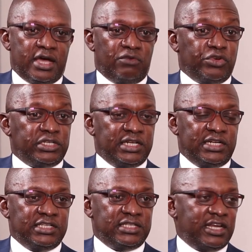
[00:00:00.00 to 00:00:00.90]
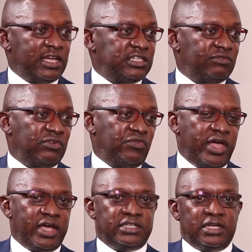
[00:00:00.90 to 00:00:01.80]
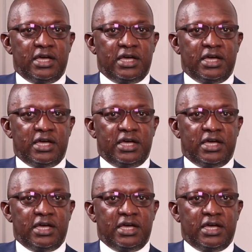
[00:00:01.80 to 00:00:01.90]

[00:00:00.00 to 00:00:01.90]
unfortunately, it's a negative effect.